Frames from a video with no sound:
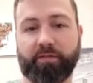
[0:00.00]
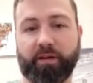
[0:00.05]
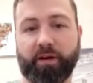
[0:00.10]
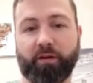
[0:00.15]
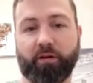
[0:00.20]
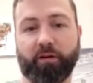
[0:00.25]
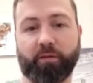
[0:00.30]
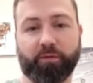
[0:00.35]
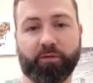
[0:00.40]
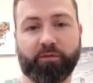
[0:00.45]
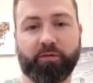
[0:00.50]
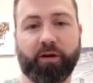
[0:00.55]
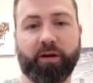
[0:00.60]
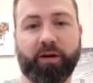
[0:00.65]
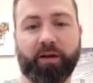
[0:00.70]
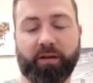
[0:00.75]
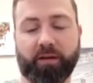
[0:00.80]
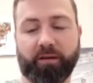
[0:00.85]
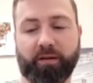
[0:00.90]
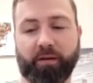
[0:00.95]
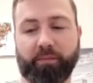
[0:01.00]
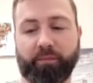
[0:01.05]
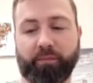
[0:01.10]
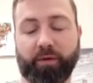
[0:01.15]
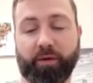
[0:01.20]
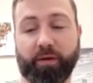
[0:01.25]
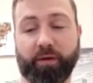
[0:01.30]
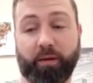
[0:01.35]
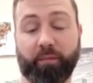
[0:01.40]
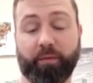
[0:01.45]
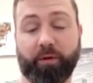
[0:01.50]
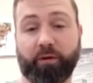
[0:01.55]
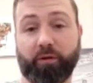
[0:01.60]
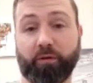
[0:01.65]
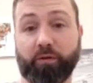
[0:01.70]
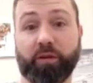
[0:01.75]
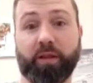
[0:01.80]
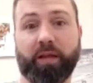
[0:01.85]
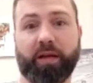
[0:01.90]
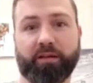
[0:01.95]
firearms training and, and, being able to
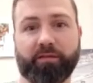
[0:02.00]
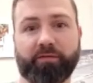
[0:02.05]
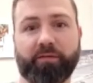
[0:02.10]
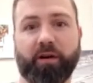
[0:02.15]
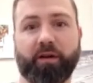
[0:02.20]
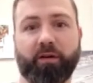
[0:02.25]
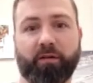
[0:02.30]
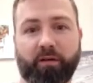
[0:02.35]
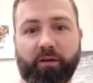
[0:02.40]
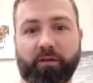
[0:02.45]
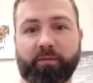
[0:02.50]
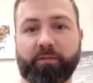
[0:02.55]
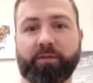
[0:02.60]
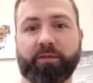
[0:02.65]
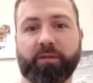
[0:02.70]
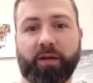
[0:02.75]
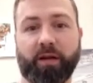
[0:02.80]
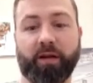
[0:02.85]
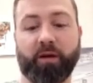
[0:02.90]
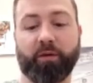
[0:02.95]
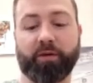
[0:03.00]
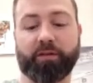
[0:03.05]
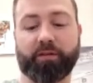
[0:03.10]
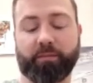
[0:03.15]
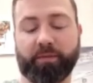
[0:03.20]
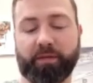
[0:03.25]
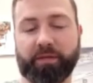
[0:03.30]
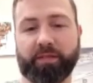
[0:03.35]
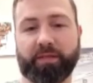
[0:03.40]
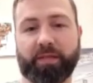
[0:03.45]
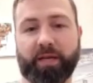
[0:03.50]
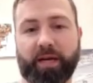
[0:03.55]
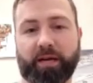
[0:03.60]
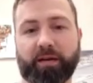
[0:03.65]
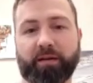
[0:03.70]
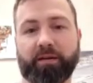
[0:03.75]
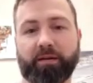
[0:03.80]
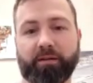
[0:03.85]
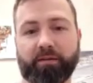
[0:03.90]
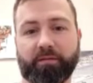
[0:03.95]
utilize firearms while somebody's
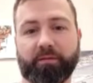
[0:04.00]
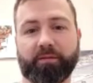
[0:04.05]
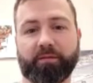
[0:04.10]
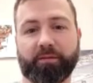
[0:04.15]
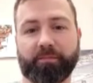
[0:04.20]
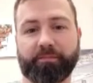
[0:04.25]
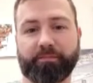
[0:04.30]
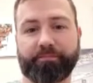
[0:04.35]
attacking you. So.